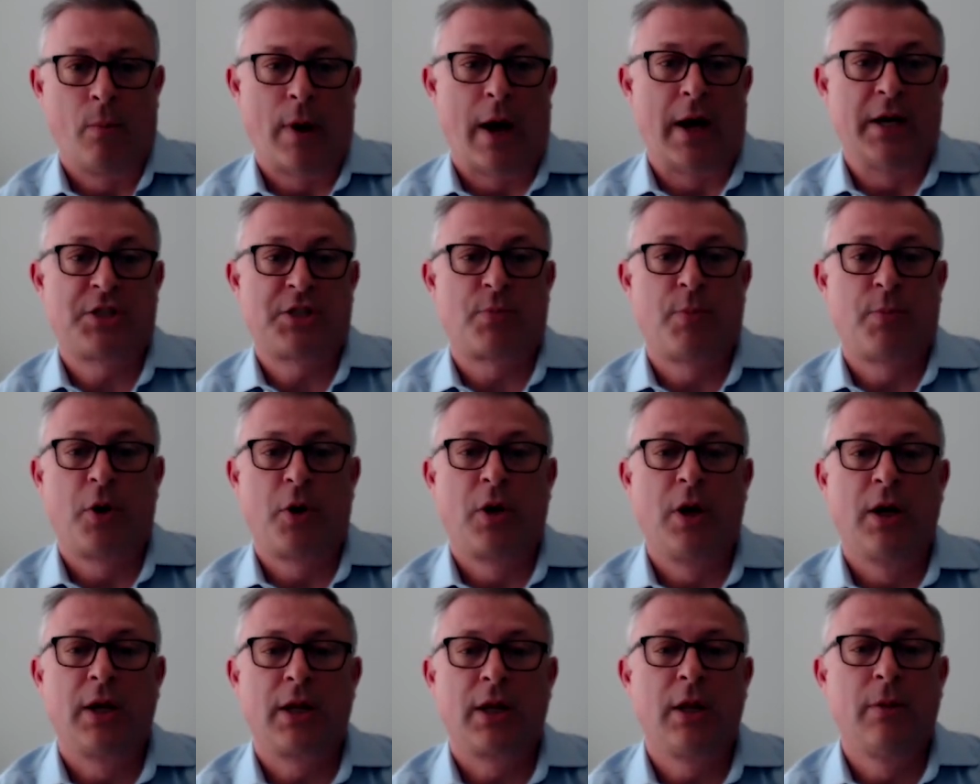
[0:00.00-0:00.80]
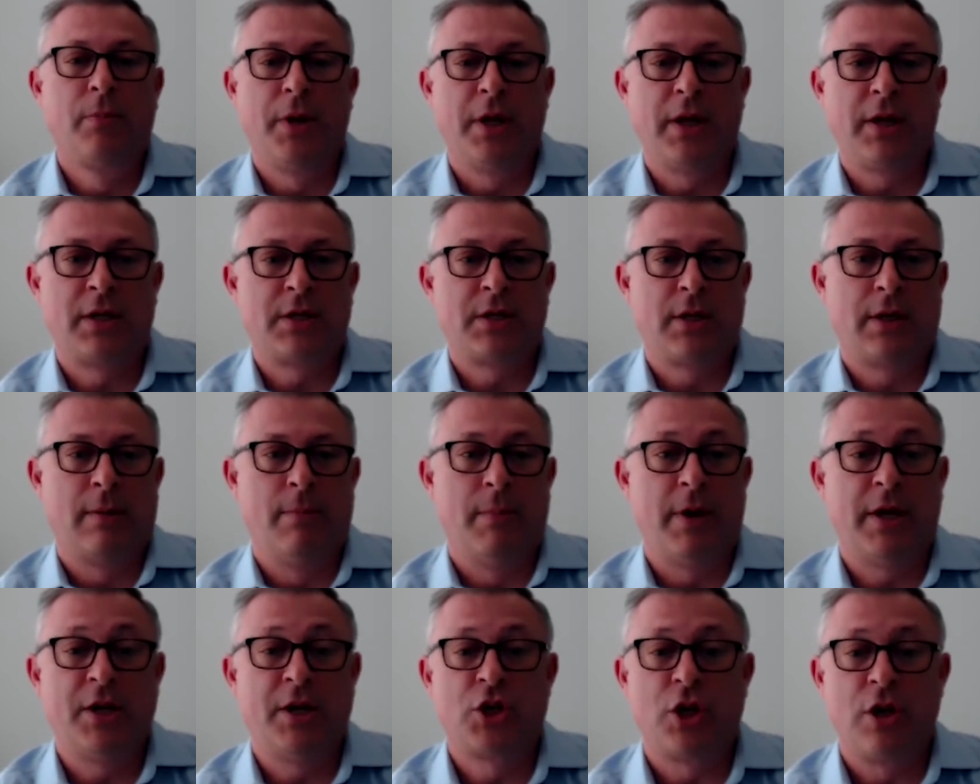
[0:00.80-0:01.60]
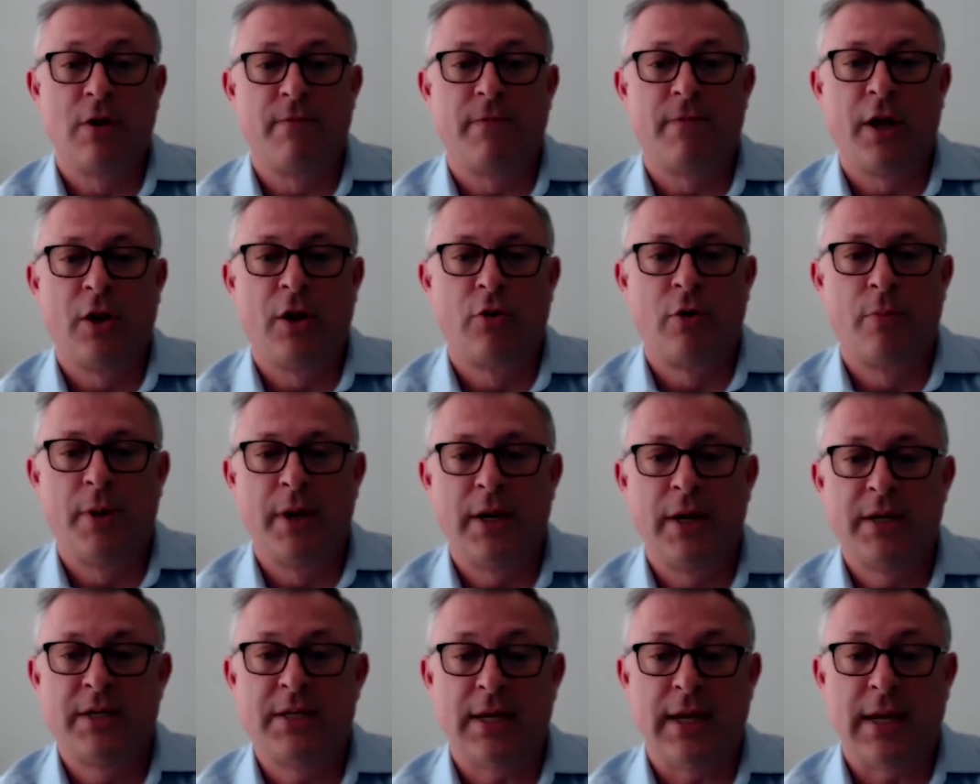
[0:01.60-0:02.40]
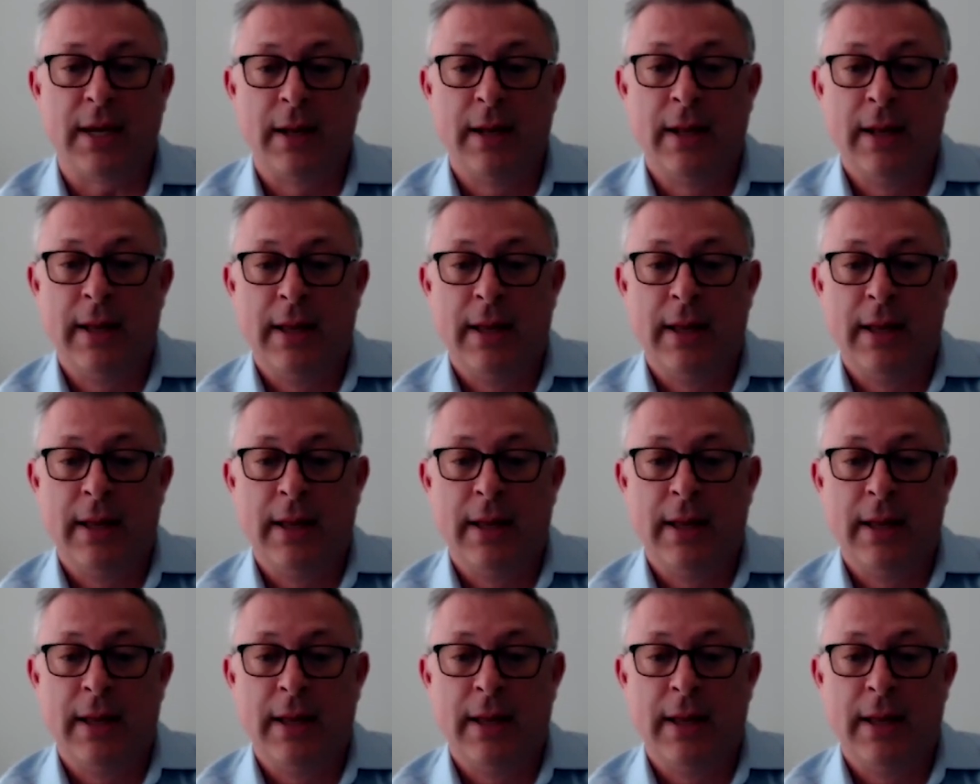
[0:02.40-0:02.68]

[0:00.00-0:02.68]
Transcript: I spoke a little bit, I uh, mentioned vulnerability.